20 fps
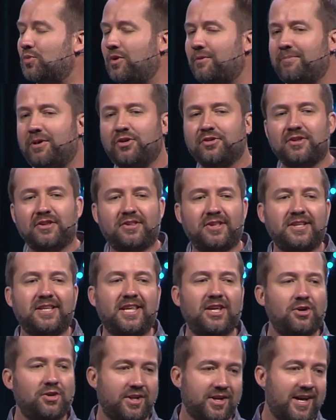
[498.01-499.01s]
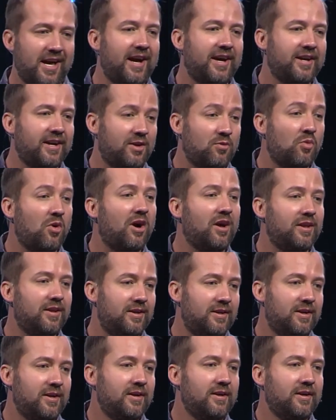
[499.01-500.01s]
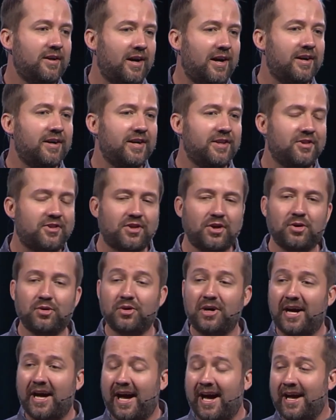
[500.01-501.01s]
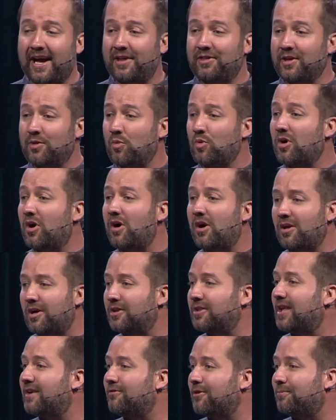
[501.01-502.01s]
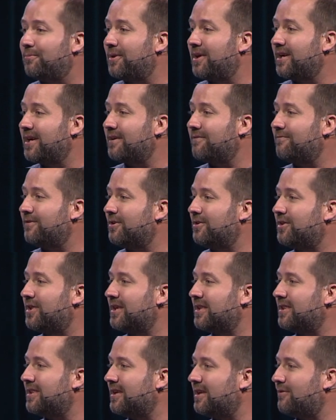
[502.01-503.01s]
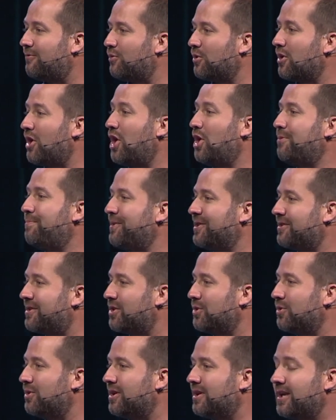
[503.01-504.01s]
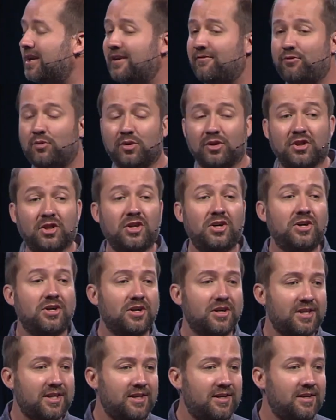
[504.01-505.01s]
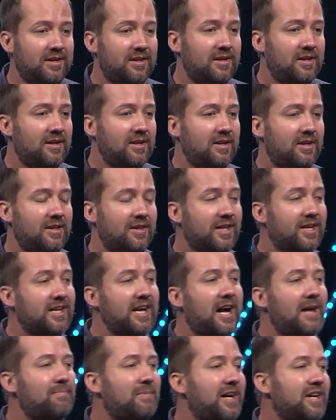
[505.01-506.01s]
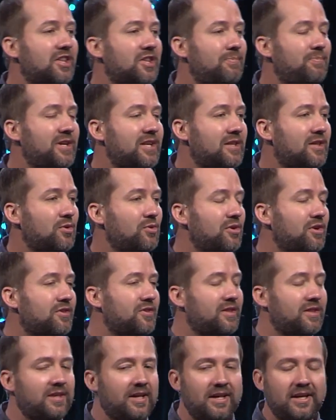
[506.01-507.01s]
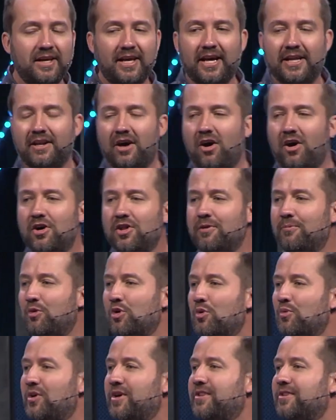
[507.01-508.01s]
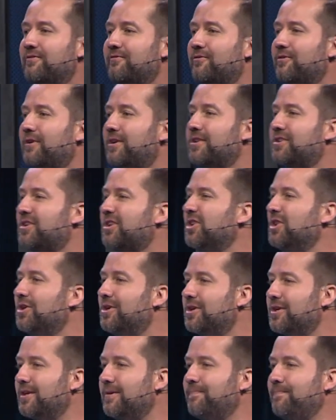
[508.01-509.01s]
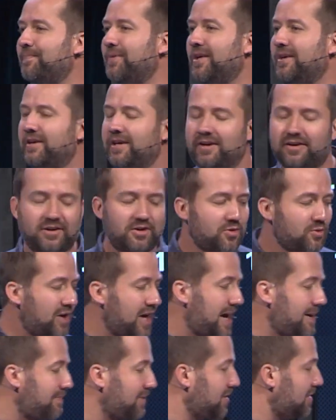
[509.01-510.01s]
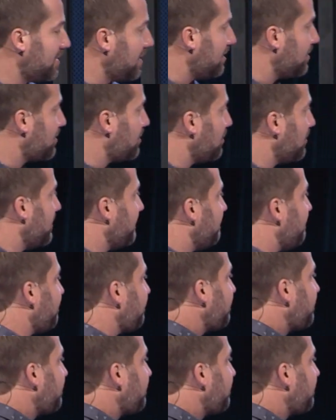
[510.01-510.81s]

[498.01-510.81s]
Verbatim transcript: Well, Moses had killed a guy and run. Uh, and so I, I, think we're all on level playing field that, that if we're open to it and if we'll look that God might speak to us, and, and all the more reason for us to look. Here, here's what happened look at the story.